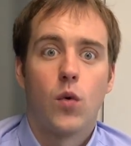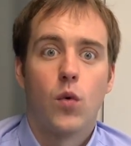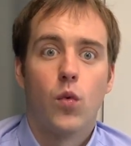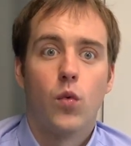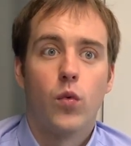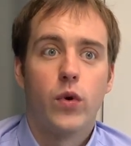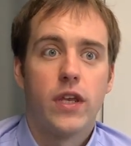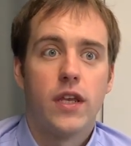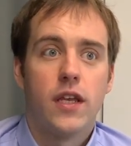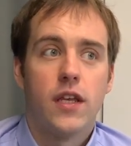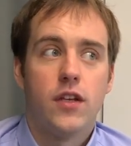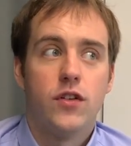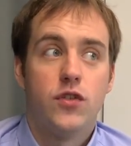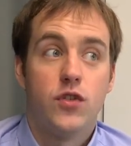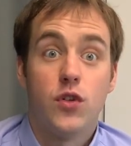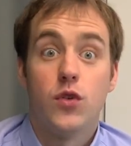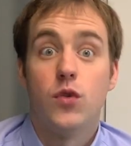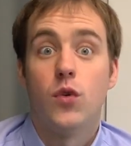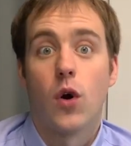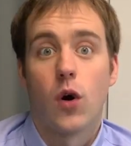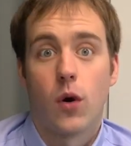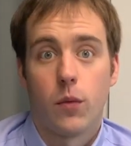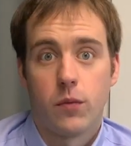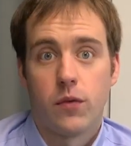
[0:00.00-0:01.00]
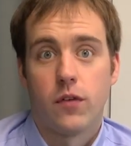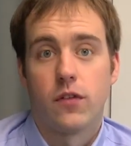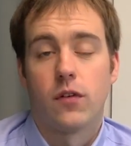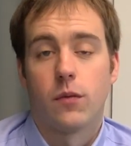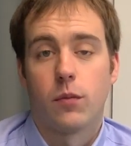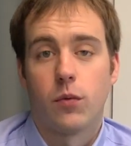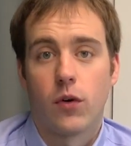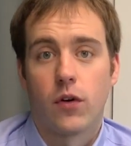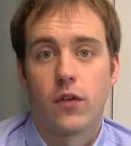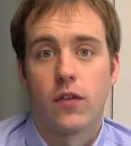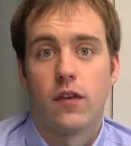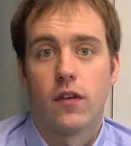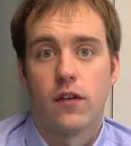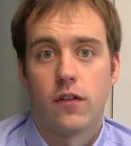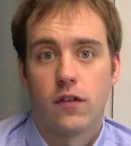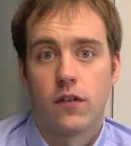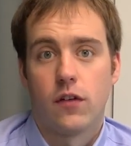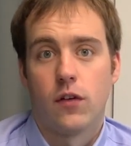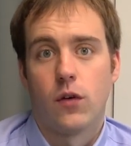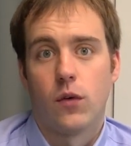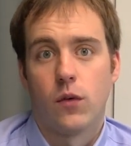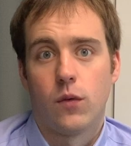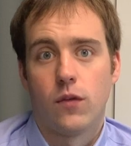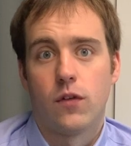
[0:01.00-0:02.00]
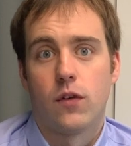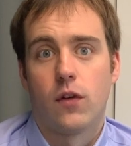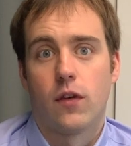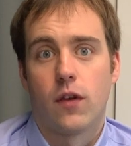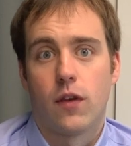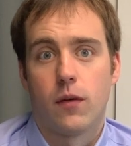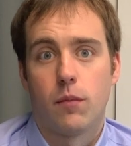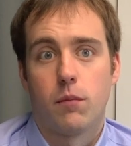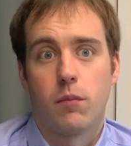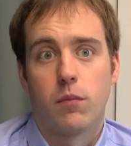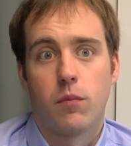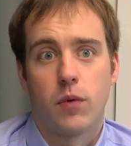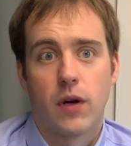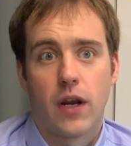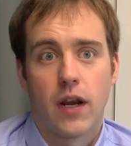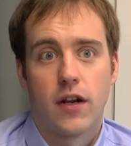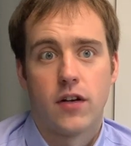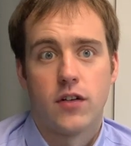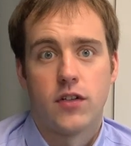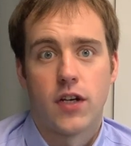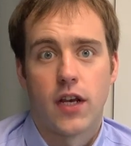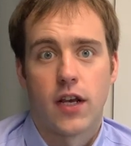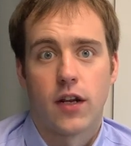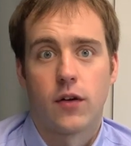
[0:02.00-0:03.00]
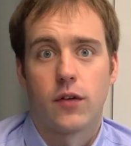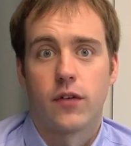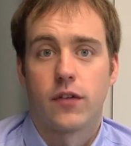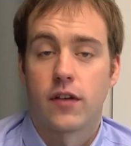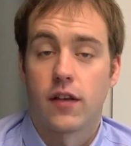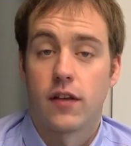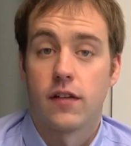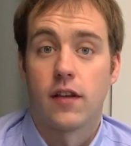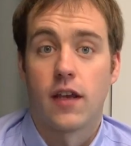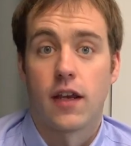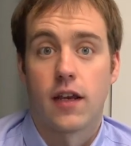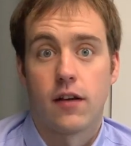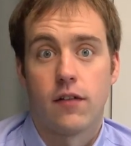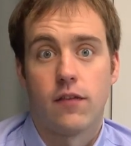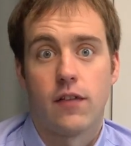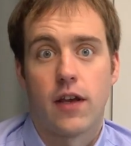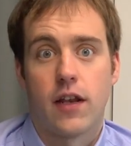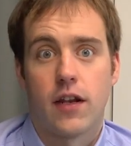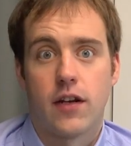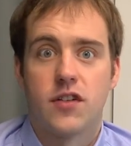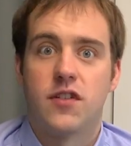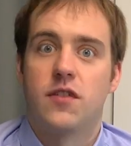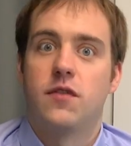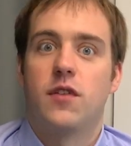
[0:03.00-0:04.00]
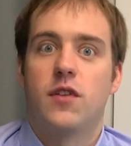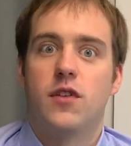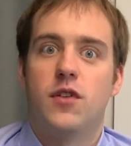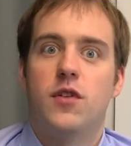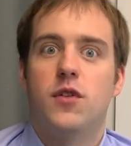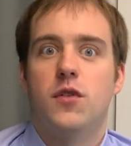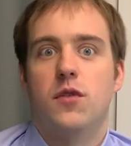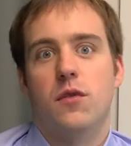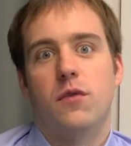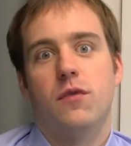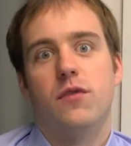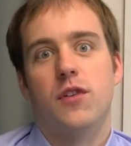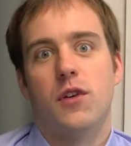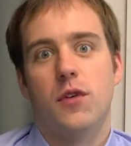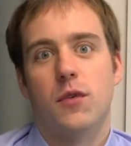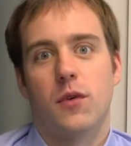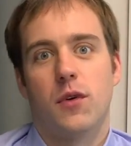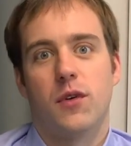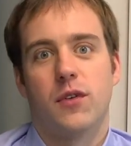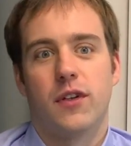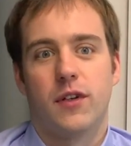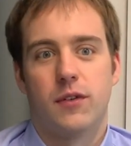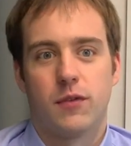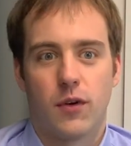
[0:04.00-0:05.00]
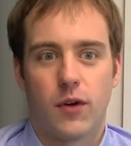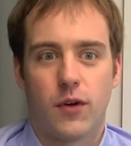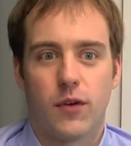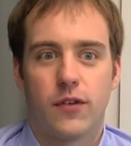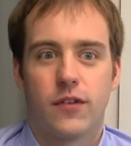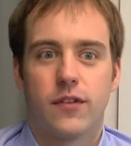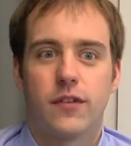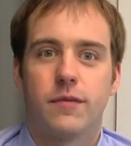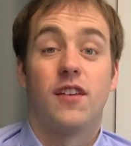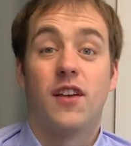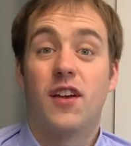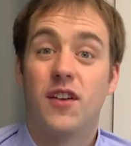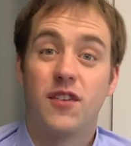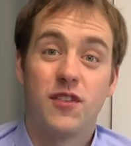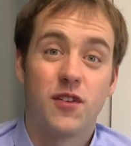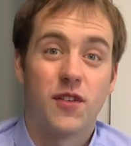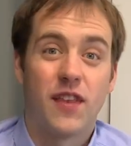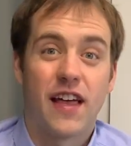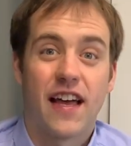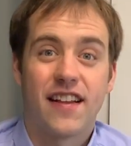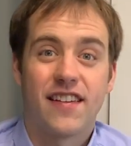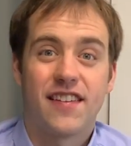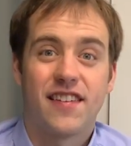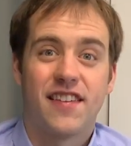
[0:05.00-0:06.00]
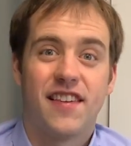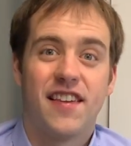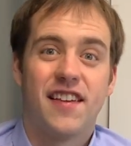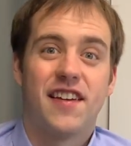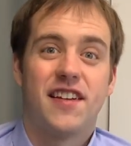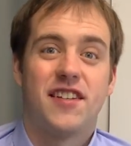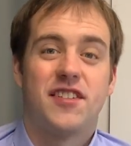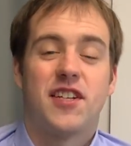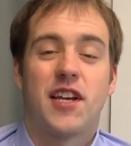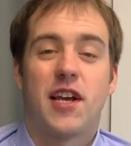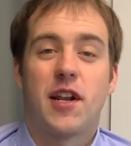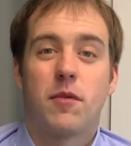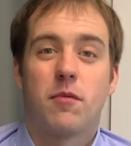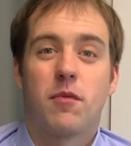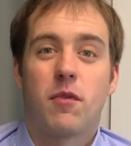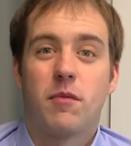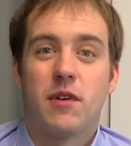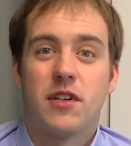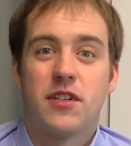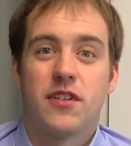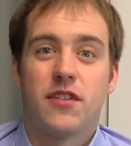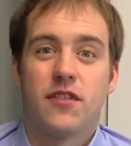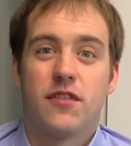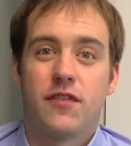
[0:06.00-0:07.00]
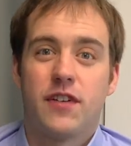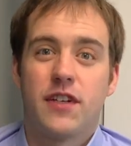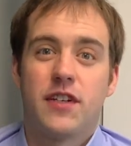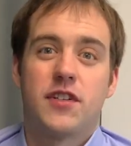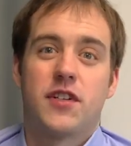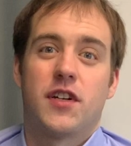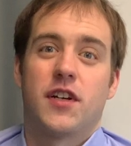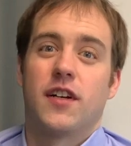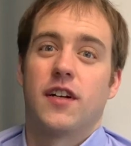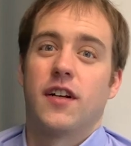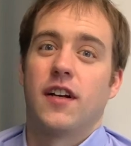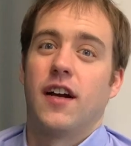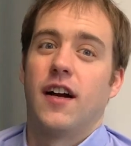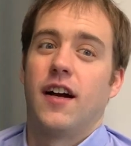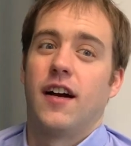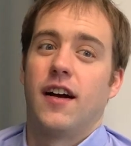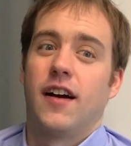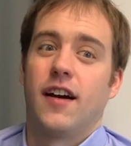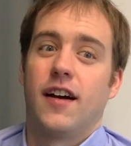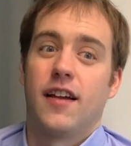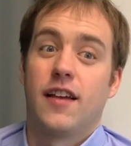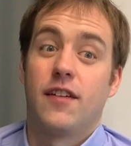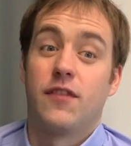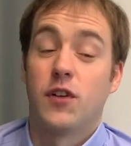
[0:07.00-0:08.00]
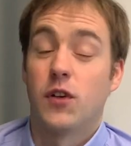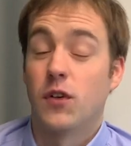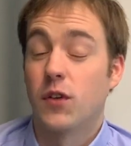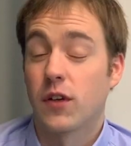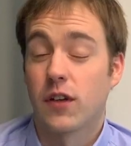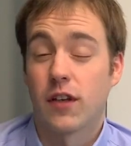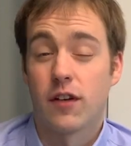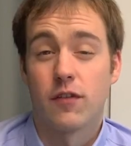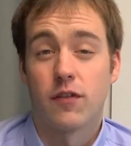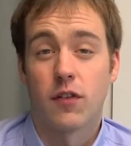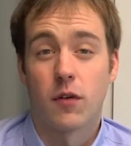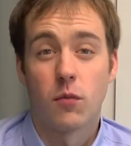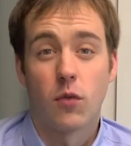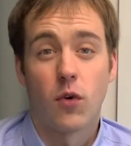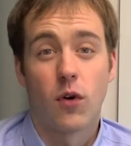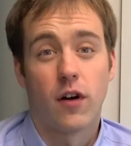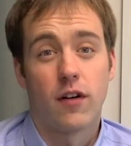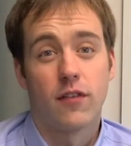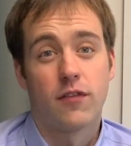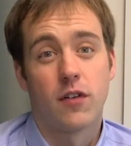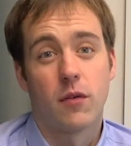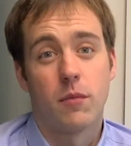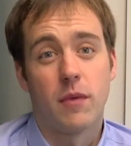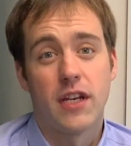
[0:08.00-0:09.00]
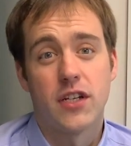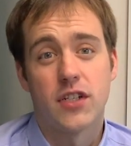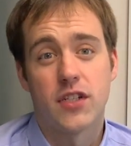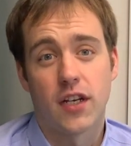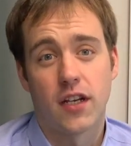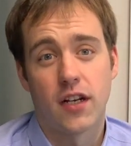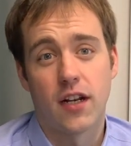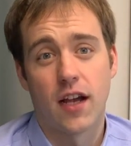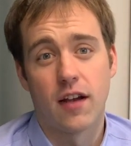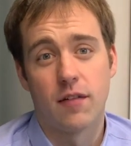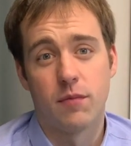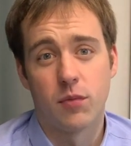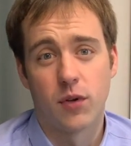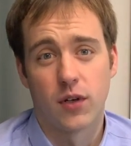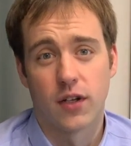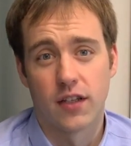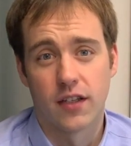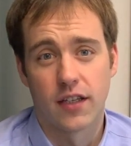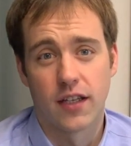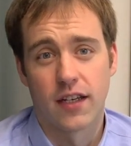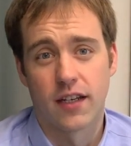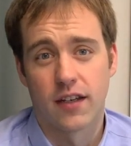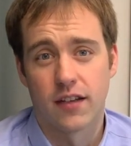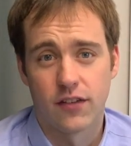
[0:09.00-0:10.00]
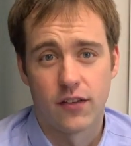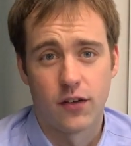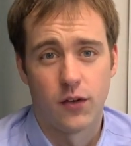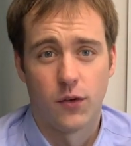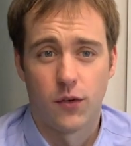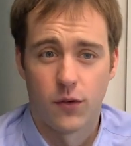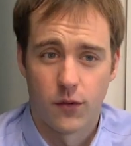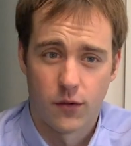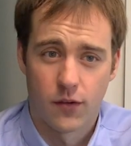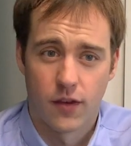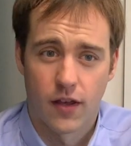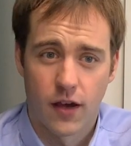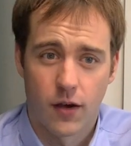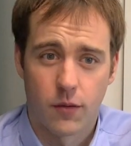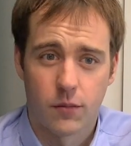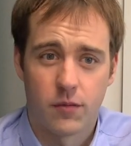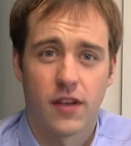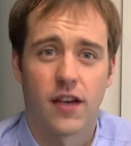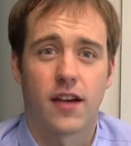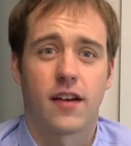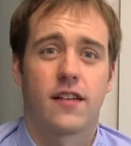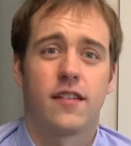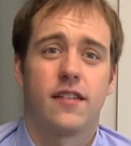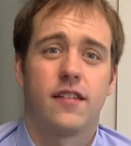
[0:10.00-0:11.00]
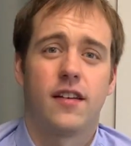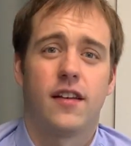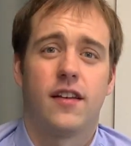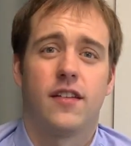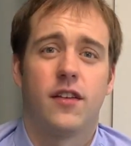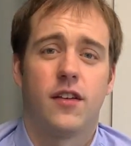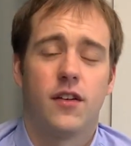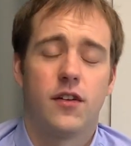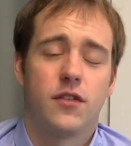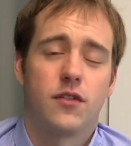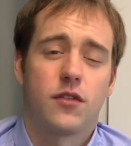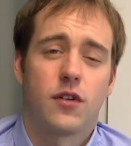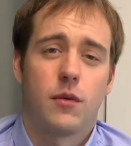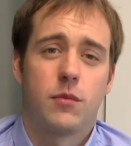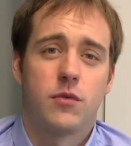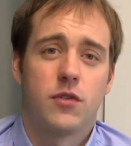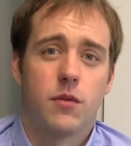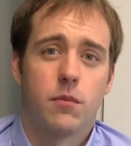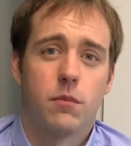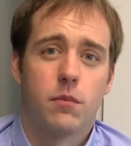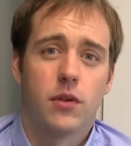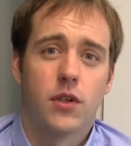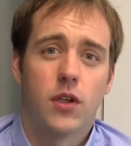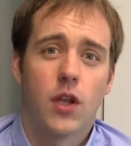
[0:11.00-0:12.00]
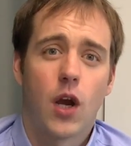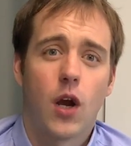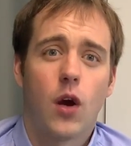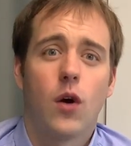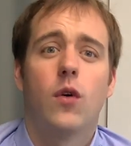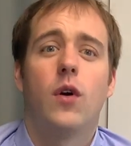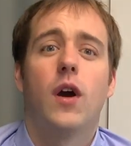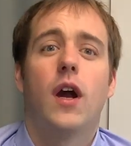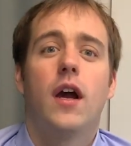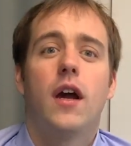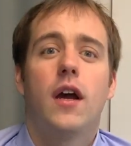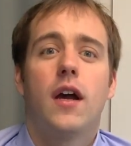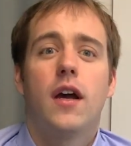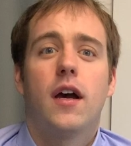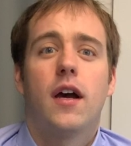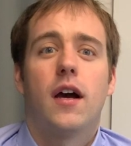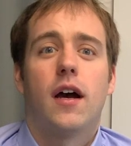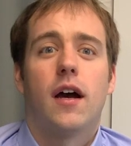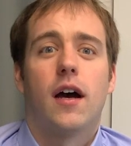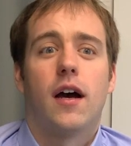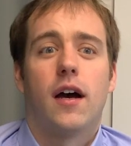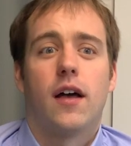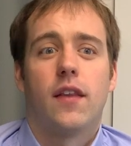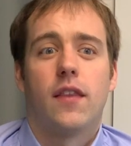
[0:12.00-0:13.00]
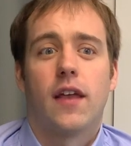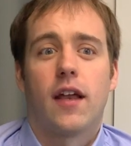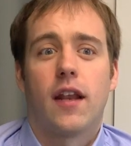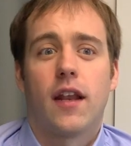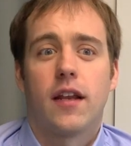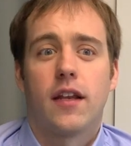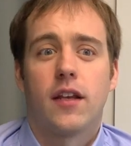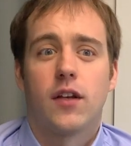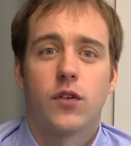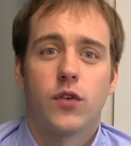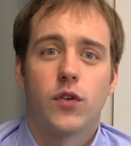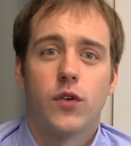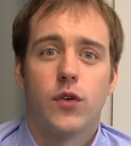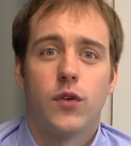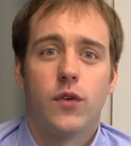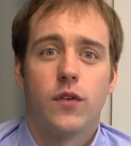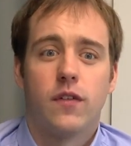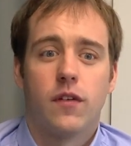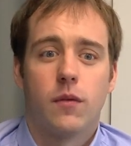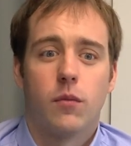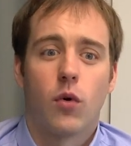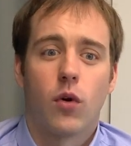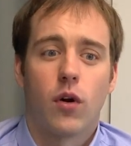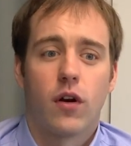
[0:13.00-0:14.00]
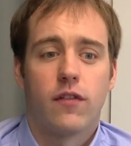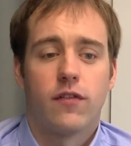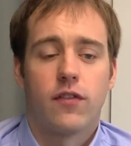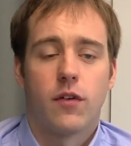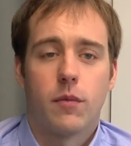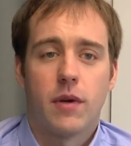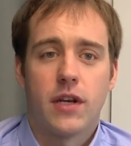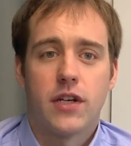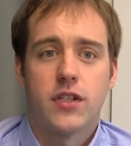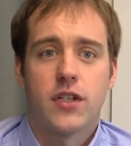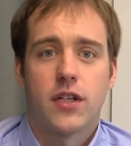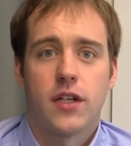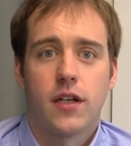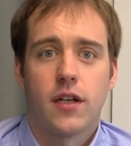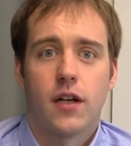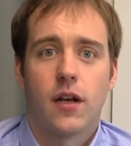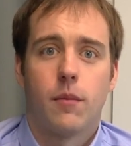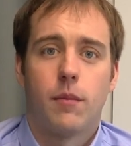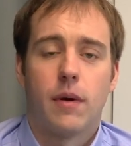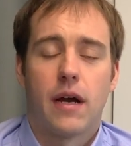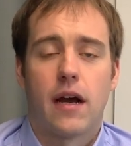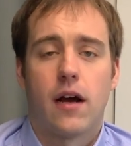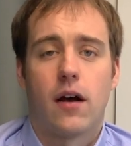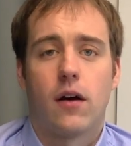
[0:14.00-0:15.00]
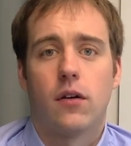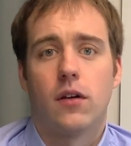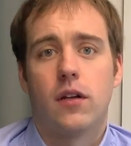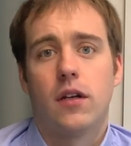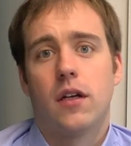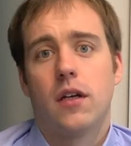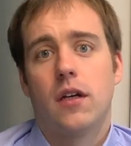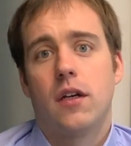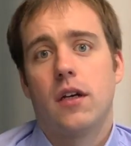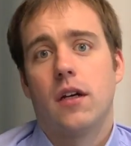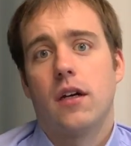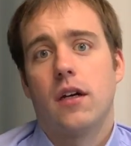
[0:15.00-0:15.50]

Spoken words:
We do hope to support this soon so that brand channels can take advantage of the new view-only roles. So that's the channel permissions feature. If you're looking for more information, I put a link to the help text in the description below that includes some more information about